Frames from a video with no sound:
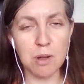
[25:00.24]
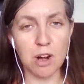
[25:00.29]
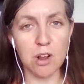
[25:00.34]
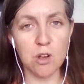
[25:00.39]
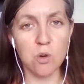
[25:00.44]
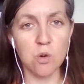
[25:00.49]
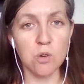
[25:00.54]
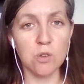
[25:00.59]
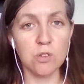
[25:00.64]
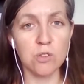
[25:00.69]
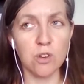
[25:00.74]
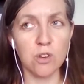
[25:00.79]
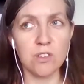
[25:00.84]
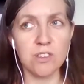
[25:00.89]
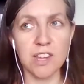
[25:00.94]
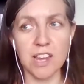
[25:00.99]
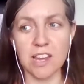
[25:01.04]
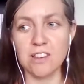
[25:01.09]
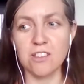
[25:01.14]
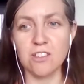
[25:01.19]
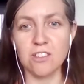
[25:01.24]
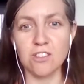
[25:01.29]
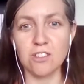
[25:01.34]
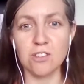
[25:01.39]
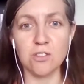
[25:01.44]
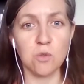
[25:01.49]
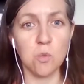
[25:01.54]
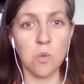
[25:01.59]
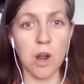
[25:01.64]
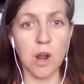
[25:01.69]
I also tend to
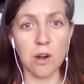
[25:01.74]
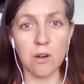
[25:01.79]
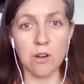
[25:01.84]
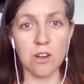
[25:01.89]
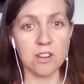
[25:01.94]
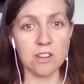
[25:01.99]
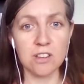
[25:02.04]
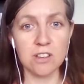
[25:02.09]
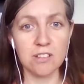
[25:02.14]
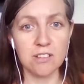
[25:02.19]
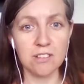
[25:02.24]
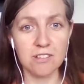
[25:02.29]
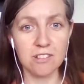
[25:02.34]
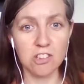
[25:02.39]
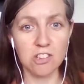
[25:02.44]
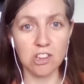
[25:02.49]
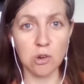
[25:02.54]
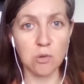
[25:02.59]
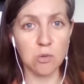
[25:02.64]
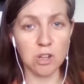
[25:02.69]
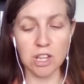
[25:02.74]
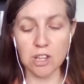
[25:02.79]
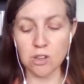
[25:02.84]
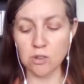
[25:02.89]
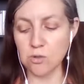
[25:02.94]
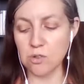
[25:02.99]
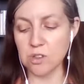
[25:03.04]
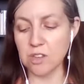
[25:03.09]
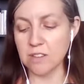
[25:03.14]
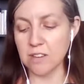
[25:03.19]
just wear it generally
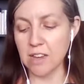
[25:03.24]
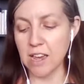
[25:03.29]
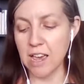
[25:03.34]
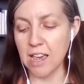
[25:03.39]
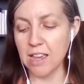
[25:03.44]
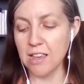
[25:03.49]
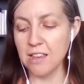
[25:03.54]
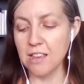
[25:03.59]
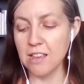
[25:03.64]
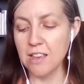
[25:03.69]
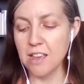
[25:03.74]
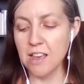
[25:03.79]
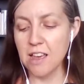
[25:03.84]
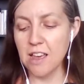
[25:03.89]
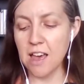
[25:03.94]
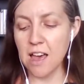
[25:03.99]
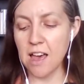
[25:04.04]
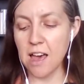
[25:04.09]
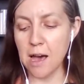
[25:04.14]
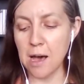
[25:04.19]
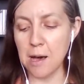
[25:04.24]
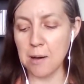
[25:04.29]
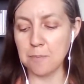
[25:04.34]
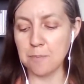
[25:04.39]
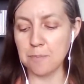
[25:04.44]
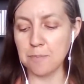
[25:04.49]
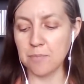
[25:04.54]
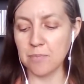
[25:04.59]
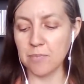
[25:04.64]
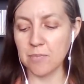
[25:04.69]
through the day.
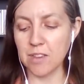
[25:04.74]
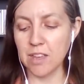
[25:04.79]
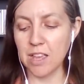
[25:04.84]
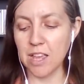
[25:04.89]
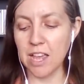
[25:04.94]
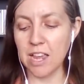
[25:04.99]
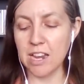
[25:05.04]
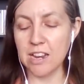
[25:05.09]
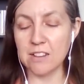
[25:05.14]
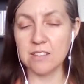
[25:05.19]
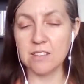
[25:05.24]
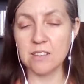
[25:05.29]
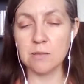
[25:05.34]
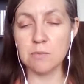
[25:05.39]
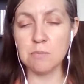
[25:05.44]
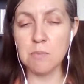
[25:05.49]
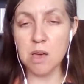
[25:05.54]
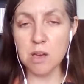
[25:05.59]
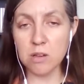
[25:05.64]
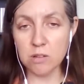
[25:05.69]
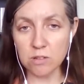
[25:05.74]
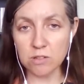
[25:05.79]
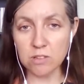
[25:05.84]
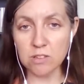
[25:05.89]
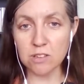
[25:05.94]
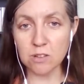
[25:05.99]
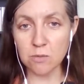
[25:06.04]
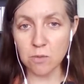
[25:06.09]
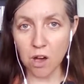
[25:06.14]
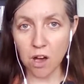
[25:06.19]
It smells
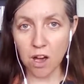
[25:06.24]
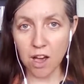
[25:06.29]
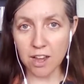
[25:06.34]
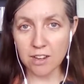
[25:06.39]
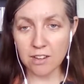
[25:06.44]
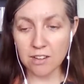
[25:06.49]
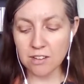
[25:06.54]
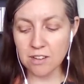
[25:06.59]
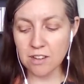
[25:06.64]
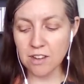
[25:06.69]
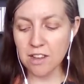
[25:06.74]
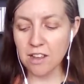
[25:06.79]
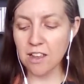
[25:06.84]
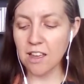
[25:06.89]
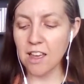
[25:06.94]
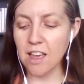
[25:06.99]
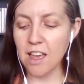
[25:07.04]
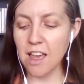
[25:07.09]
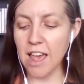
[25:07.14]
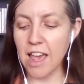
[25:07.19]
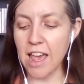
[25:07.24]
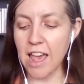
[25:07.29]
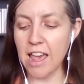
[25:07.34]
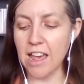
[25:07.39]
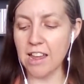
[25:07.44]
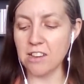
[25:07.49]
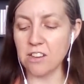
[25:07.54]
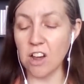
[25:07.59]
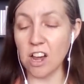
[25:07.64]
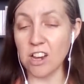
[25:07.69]
divine,
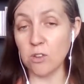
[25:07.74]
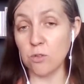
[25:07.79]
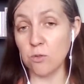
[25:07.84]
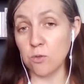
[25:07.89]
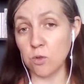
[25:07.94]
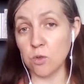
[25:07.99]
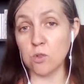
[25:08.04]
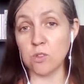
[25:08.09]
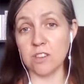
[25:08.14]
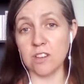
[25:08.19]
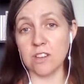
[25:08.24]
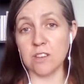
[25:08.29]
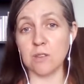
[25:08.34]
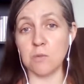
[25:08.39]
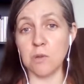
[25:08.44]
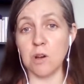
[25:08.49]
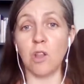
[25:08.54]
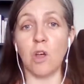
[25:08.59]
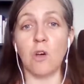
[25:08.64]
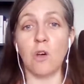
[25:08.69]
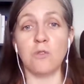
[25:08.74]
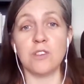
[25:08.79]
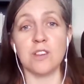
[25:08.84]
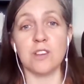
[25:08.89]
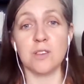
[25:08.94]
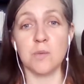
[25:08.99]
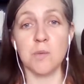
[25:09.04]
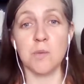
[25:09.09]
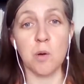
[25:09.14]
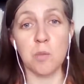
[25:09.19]
and I diffuse it as well often
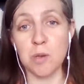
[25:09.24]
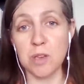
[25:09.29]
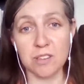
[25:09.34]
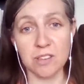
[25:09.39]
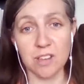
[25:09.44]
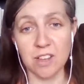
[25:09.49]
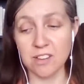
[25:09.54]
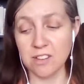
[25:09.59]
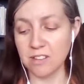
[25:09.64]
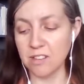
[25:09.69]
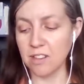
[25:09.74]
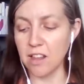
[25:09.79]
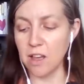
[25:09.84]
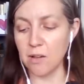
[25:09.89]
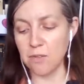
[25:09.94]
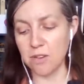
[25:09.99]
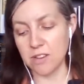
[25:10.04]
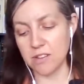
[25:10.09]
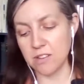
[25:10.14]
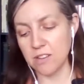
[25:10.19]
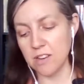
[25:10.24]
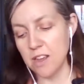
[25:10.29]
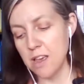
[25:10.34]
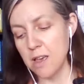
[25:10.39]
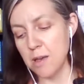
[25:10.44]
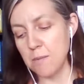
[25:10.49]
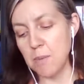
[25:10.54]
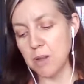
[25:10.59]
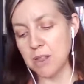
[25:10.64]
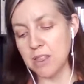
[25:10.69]
as well because I just love it.
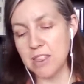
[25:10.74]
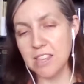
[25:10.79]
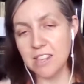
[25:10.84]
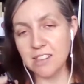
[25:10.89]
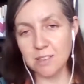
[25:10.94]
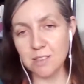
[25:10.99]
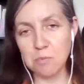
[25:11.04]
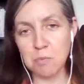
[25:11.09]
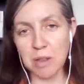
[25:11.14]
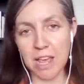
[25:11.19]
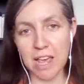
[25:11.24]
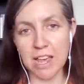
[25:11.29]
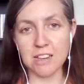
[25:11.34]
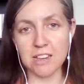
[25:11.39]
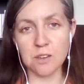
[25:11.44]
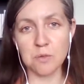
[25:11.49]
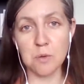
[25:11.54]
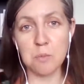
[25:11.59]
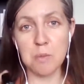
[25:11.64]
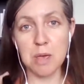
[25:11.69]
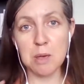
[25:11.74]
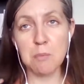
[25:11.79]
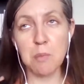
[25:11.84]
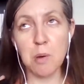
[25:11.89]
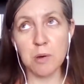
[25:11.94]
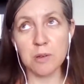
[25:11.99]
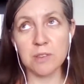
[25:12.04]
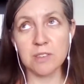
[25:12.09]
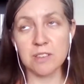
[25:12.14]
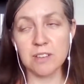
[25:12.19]
But this blend for me
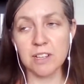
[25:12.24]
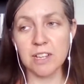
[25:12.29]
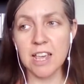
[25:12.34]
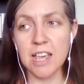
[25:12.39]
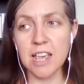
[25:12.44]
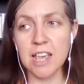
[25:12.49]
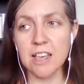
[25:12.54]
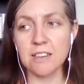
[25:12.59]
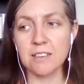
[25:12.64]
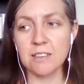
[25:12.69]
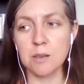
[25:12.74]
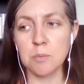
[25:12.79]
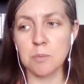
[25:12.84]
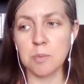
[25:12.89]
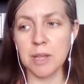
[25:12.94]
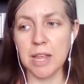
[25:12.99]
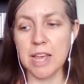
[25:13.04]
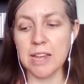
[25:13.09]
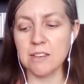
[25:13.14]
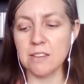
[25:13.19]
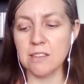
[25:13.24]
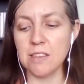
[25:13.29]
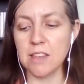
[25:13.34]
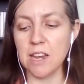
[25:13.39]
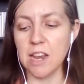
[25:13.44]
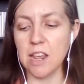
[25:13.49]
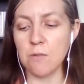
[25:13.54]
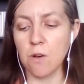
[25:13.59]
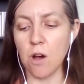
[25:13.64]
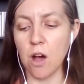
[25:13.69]
personally is a blend that
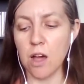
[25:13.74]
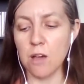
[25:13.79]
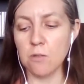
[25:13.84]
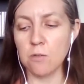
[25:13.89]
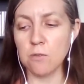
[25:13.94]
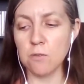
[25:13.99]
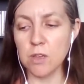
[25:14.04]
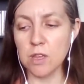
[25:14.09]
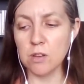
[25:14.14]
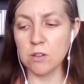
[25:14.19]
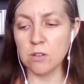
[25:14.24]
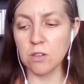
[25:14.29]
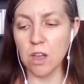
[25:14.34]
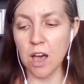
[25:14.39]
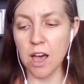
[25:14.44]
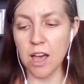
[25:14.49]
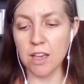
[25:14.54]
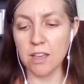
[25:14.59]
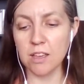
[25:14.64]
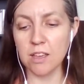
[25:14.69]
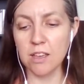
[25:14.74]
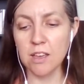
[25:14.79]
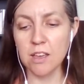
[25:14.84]
if I feel like